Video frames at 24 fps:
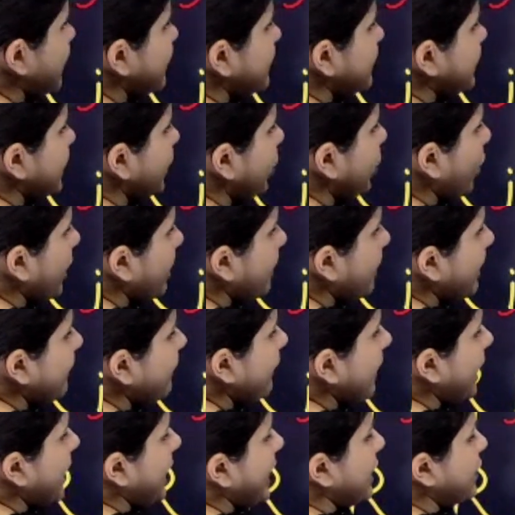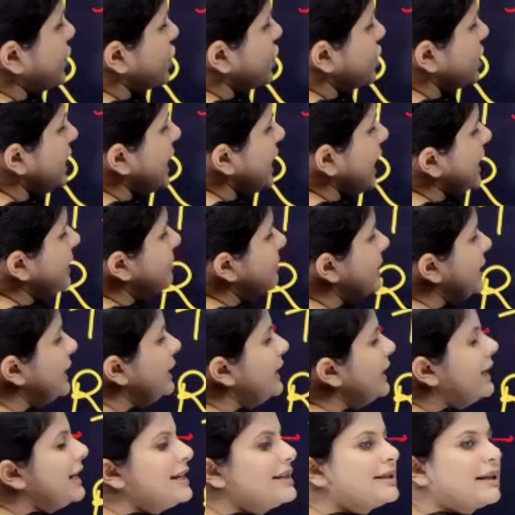asset or my financial
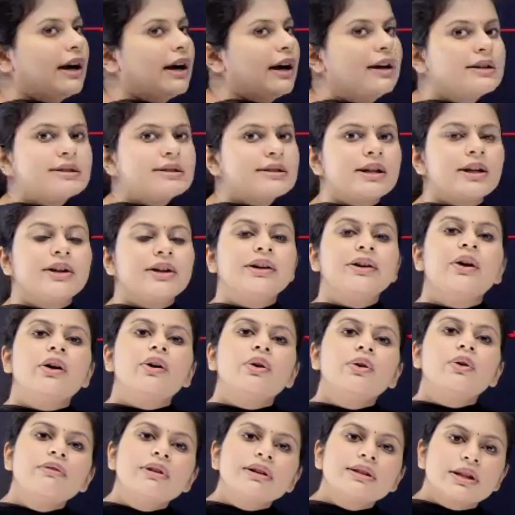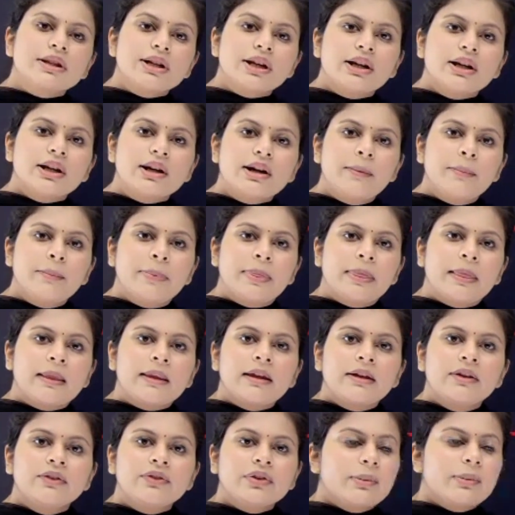liability is understated or overstated.
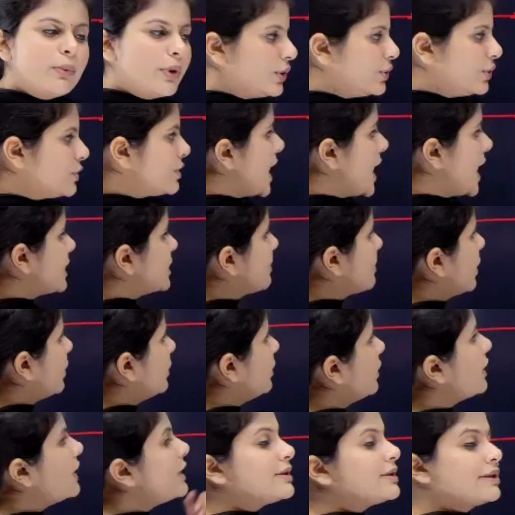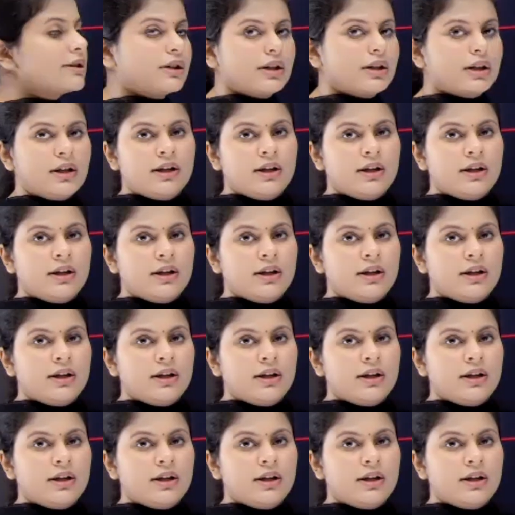So I'm going to write about the risk.